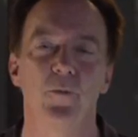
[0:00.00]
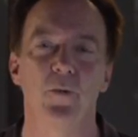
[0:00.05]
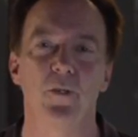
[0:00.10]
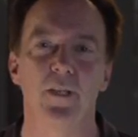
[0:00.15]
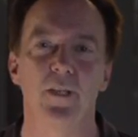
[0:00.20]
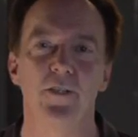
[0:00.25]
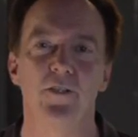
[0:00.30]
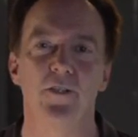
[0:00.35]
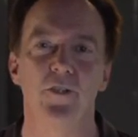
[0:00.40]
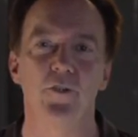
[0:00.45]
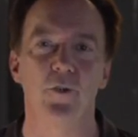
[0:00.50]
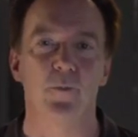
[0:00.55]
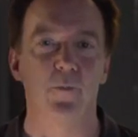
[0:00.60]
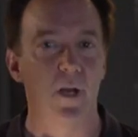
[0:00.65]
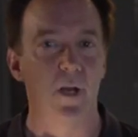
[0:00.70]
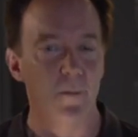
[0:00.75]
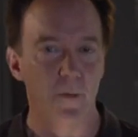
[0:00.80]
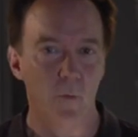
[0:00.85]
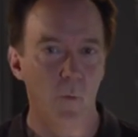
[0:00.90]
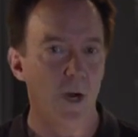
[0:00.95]
releases. You're
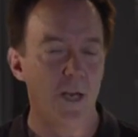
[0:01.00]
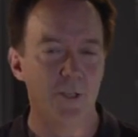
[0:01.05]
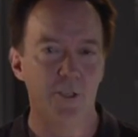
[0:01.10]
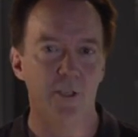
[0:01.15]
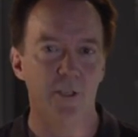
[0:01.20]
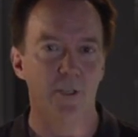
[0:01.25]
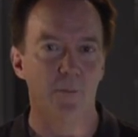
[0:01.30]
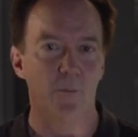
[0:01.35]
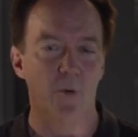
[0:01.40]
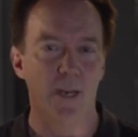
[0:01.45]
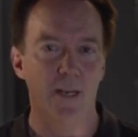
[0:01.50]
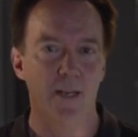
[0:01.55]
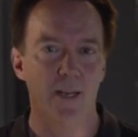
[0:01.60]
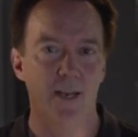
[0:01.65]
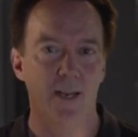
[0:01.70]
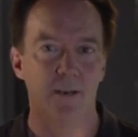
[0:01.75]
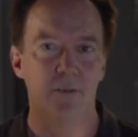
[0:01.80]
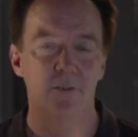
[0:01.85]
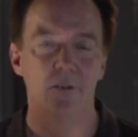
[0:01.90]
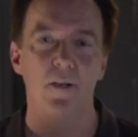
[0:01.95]
probably watching them right
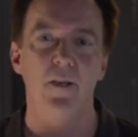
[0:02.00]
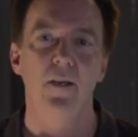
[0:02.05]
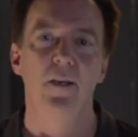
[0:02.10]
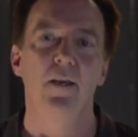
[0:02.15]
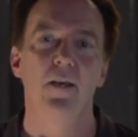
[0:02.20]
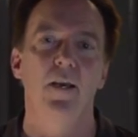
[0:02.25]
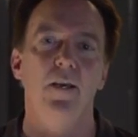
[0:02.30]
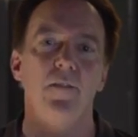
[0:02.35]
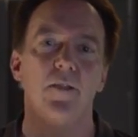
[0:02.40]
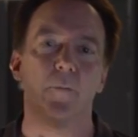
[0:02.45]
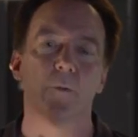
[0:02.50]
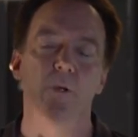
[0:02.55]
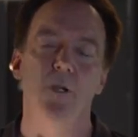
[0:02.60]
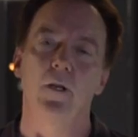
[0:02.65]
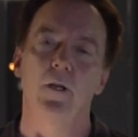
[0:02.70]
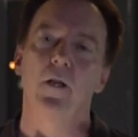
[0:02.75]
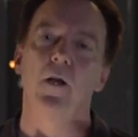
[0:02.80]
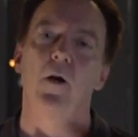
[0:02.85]
now. And then we're going to